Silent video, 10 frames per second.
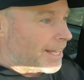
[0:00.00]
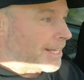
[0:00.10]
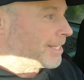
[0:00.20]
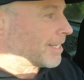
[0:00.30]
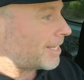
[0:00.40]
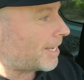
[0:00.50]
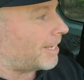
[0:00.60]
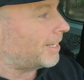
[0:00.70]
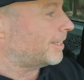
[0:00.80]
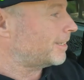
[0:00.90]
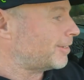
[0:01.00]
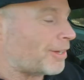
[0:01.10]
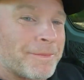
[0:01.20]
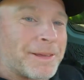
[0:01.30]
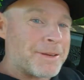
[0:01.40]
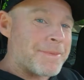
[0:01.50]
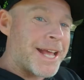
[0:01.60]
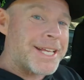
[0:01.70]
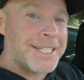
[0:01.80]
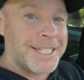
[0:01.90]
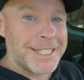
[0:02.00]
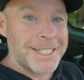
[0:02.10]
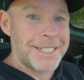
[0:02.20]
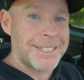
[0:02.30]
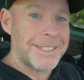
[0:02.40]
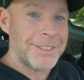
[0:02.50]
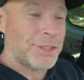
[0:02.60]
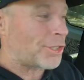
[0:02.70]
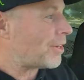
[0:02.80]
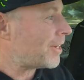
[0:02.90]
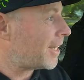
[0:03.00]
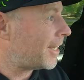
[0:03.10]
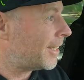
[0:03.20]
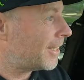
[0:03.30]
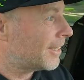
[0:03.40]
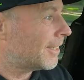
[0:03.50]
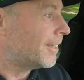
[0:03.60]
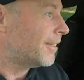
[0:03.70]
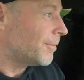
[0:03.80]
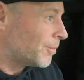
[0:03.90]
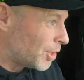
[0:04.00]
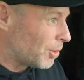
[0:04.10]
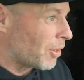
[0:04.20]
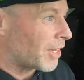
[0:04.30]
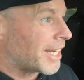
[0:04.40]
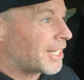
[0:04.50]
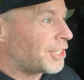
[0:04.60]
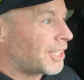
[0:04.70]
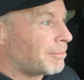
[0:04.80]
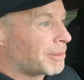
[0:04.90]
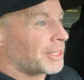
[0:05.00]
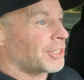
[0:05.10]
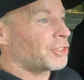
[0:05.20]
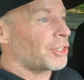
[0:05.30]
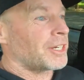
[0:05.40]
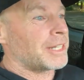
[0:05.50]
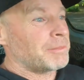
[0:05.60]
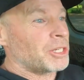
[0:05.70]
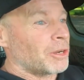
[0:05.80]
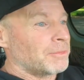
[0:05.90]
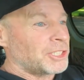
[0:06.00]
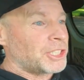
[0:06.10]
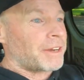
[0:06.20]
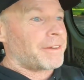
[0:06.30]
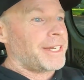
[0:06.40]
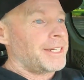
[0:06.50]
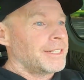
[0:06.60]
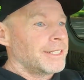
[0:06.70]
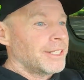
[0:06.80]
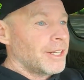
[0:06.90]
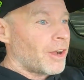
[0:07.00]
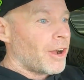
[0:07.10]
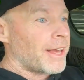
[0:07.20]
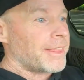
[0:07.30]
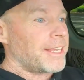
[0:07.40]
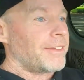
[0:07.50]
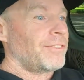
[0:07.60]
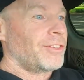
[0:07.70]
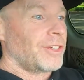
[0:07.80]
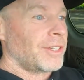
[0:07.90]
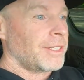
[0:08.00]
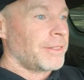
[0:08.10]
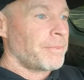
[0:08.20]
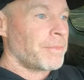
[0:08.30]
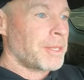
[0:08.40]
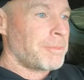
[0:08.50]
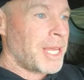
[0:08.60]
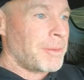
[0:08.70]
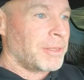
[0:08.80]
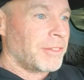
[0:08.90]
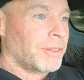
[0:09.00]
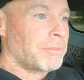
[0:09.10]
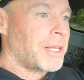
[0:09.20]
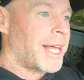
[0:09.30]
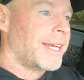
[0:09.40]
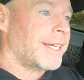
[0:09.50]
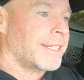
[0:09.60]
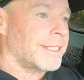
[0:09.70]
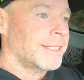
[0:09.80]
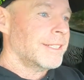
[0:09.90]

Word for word: It's going to be an amazing journey to all energy, but the journey beyond the Jeri, I think, for the people of the planet